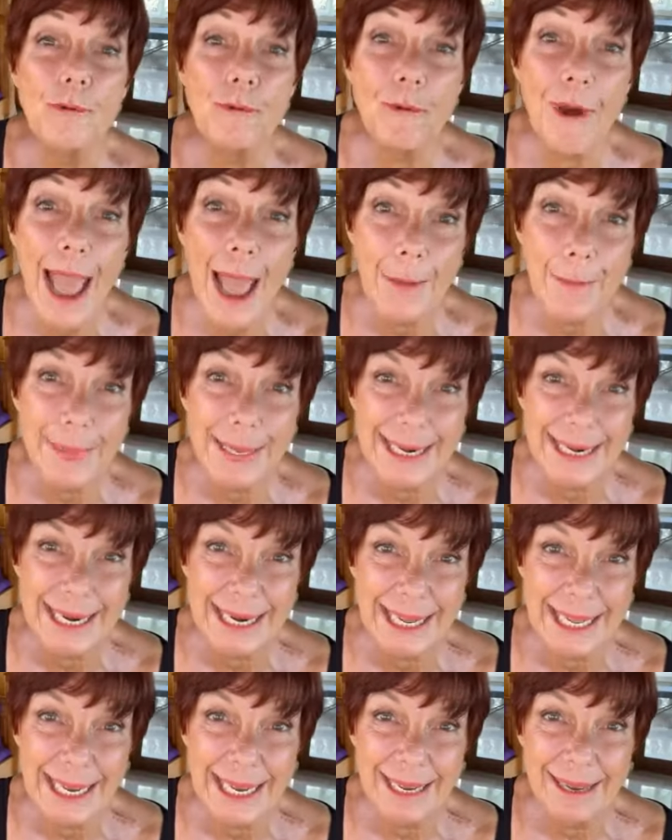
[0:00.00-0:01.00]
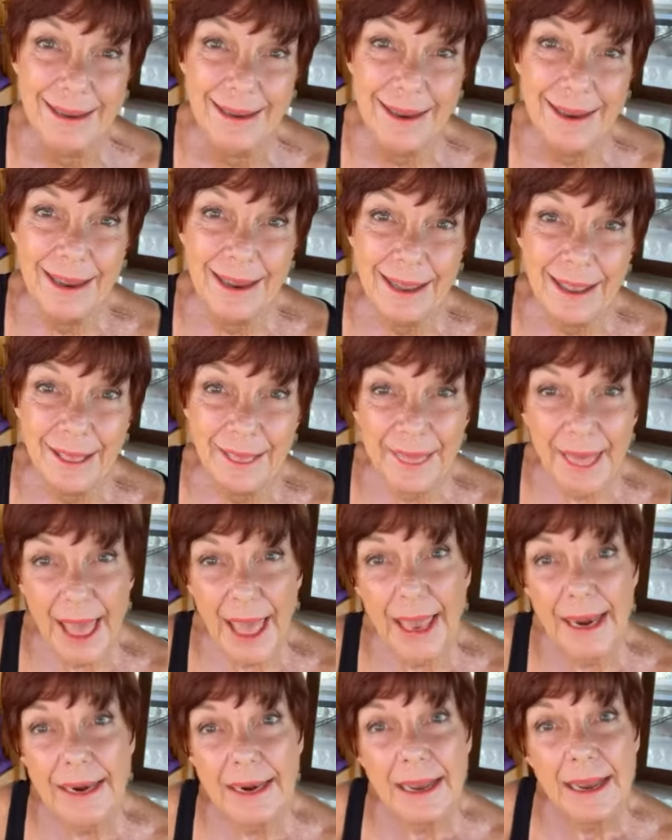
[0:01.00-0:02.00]
rapidly
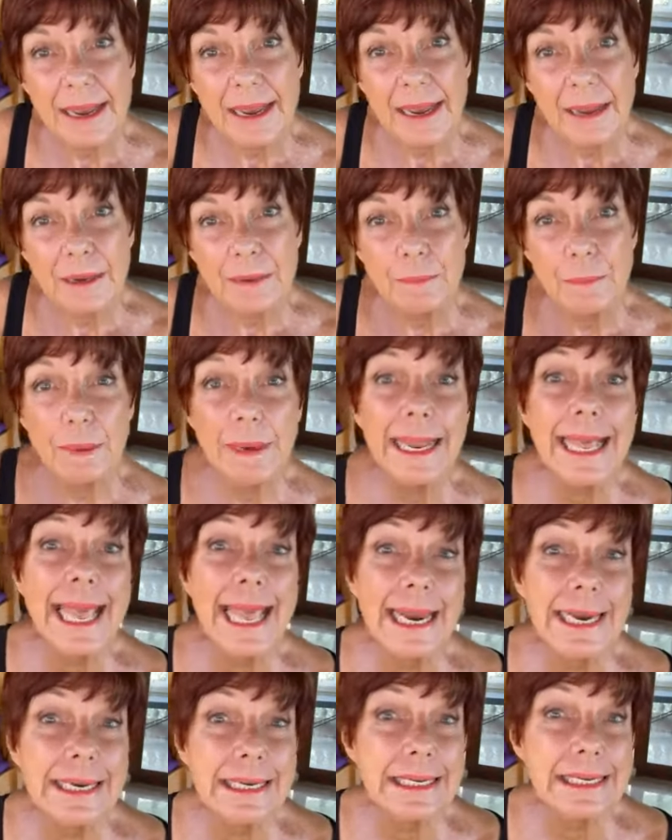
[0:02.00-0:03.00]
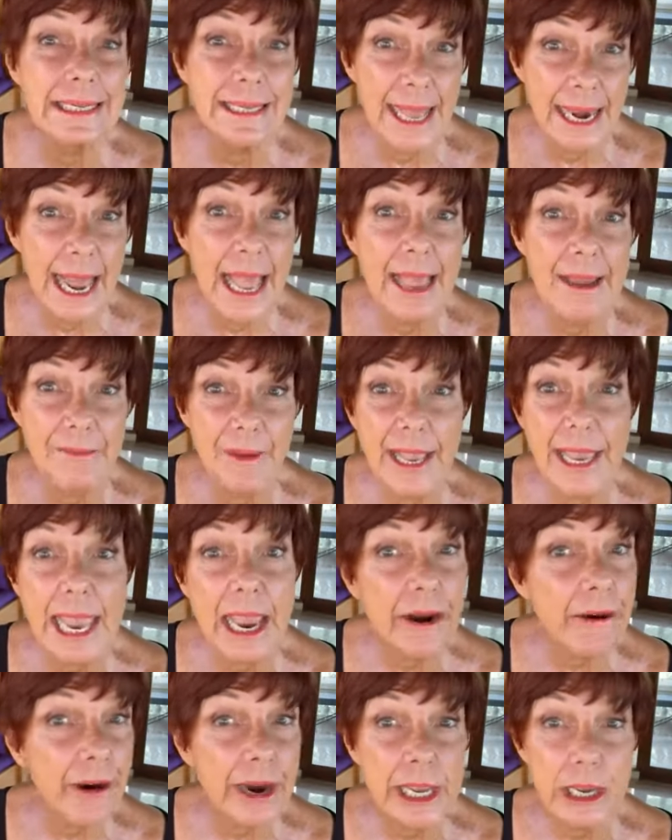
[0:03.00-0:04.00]
than blends that have a
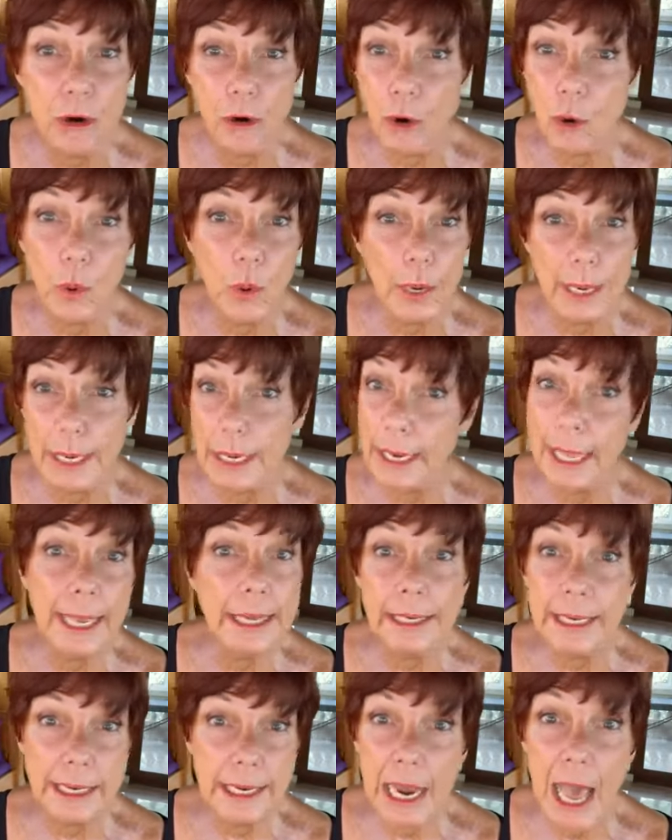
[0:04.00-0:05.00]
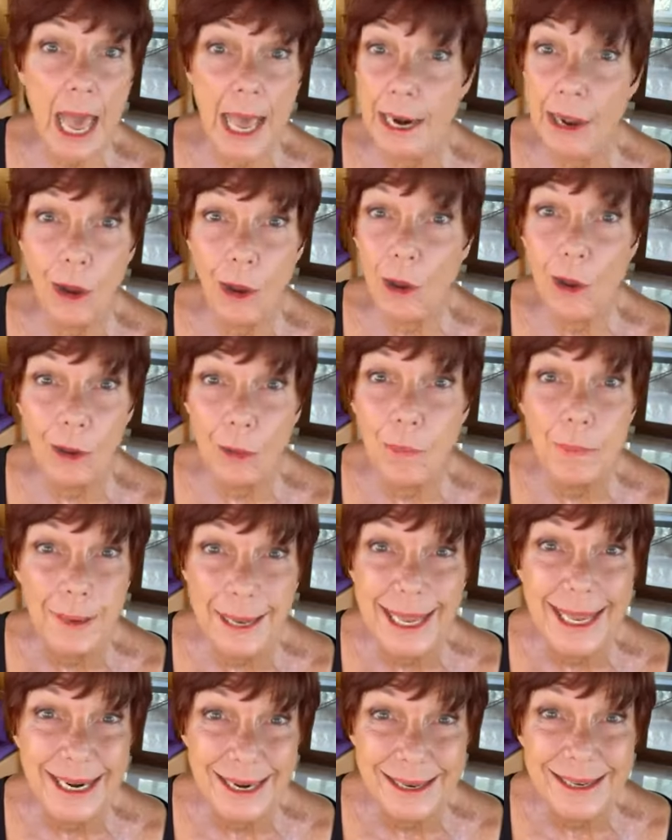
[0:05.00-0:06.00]
carrier oil. And not all
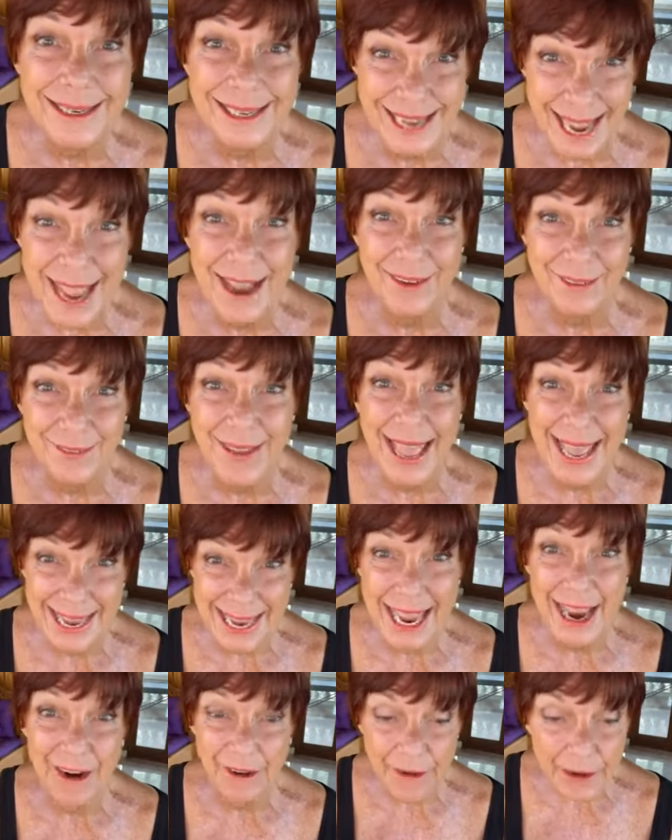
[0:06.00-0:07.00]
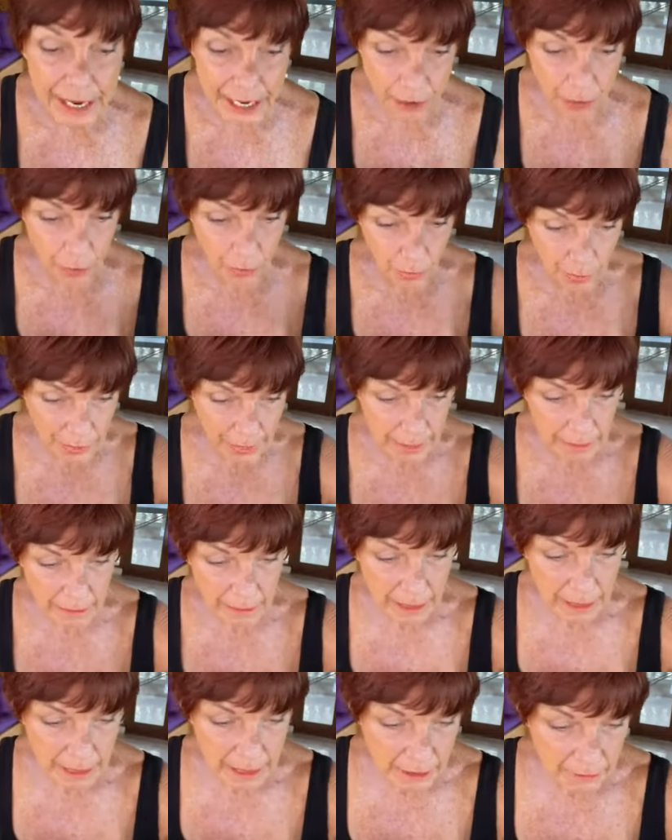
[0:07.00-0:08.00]
blends have a carrier oil.
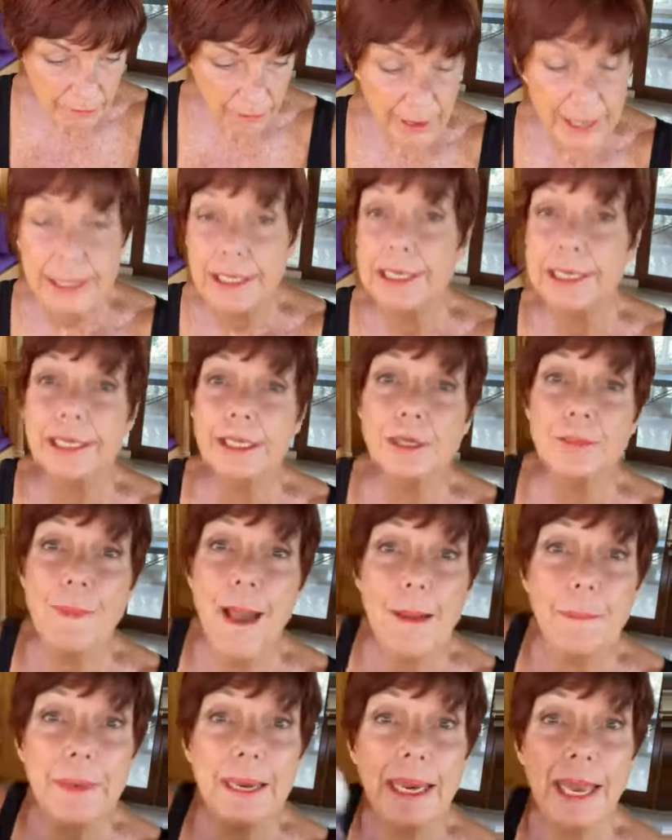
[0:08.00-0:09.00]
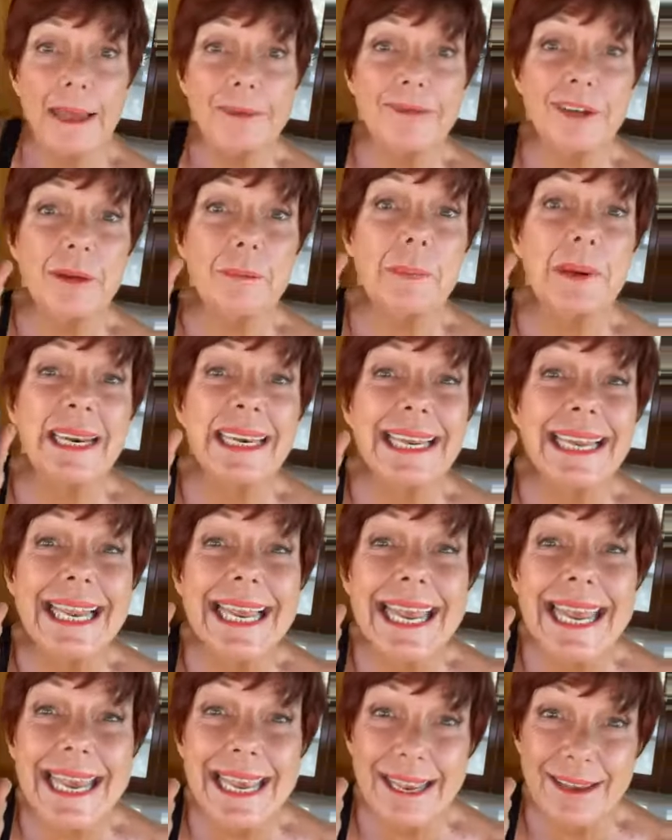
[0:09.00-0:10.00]
For instance, my beloved
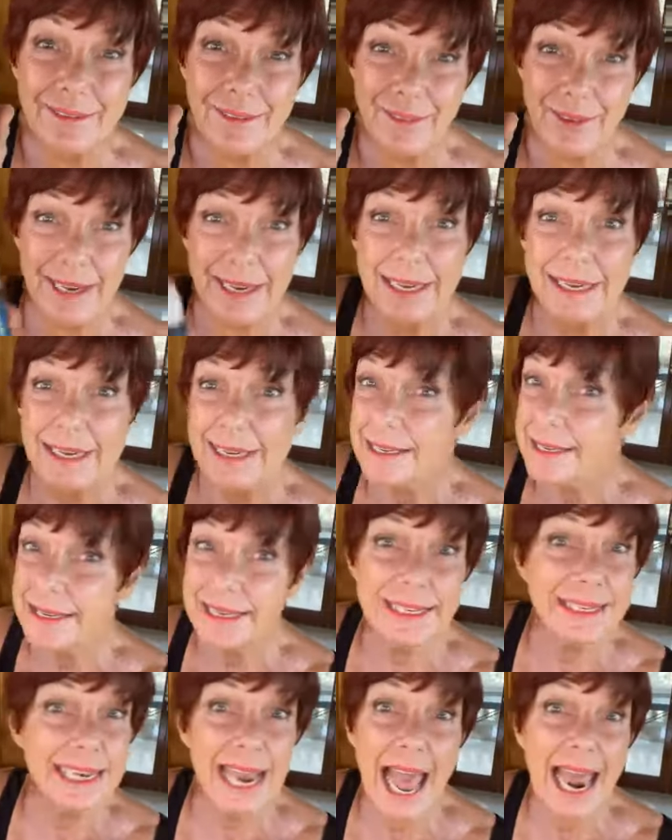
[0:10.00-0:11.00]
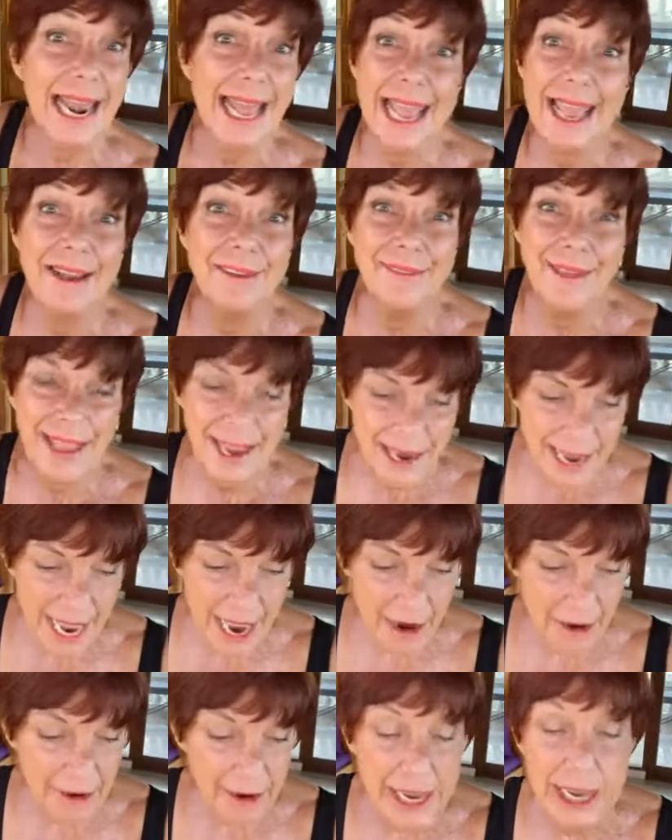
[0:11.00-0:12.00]
Believe does not have a
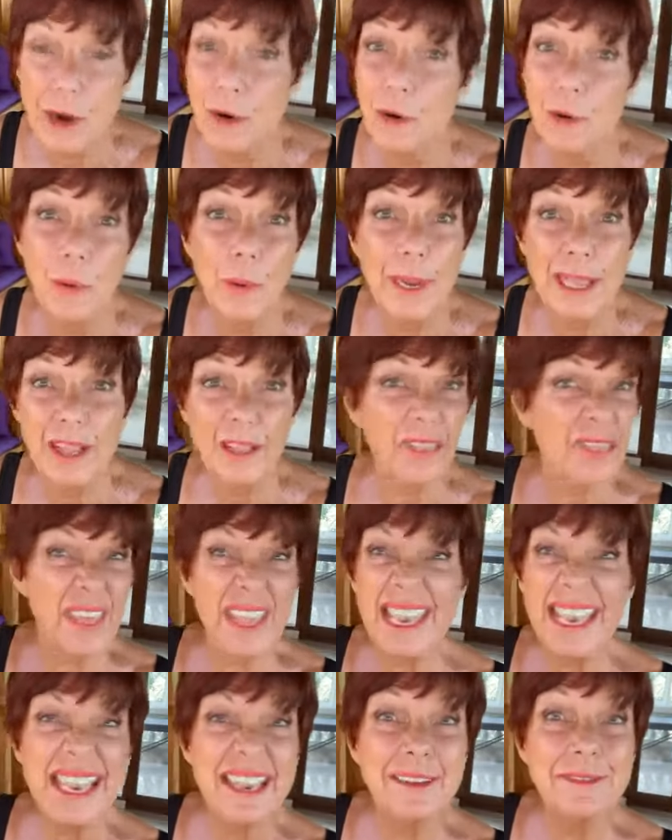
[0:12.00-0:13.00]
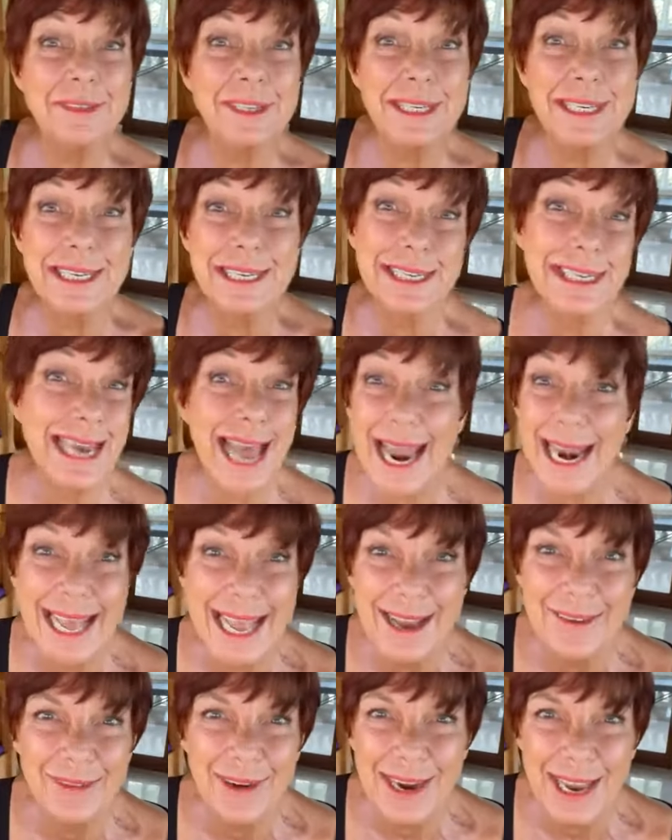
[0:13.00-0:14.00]
carrier oil. Thieves does not
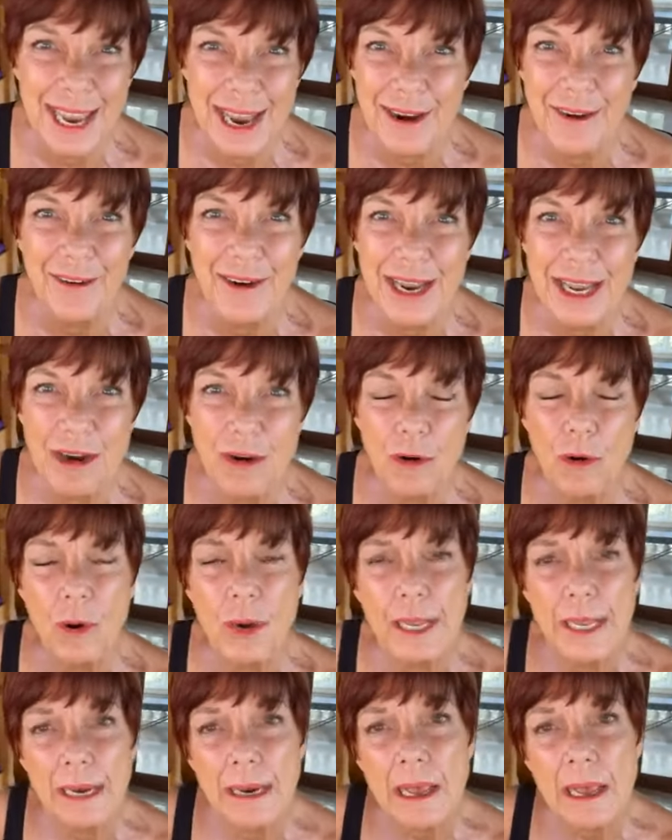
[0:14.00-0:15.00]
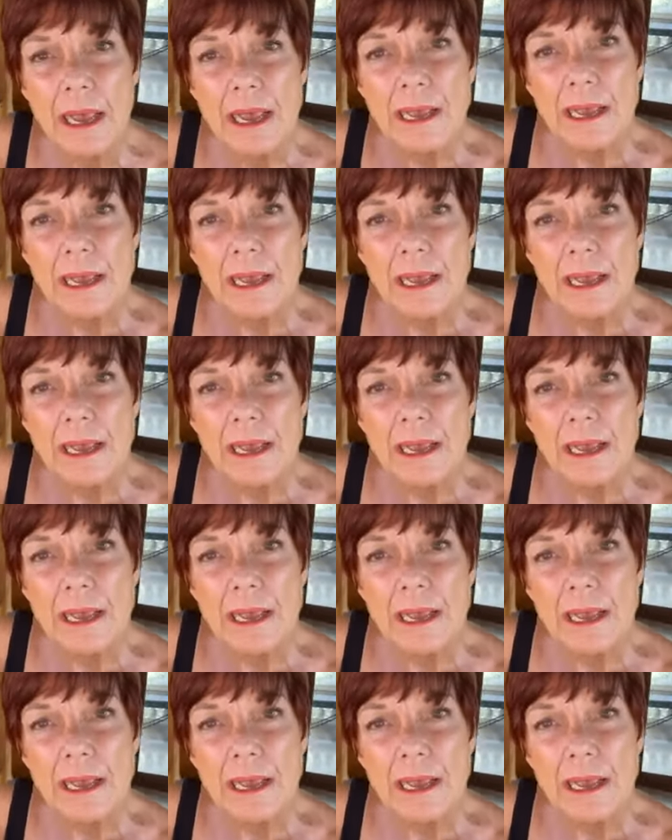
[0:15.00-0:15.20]
have a carrier oil.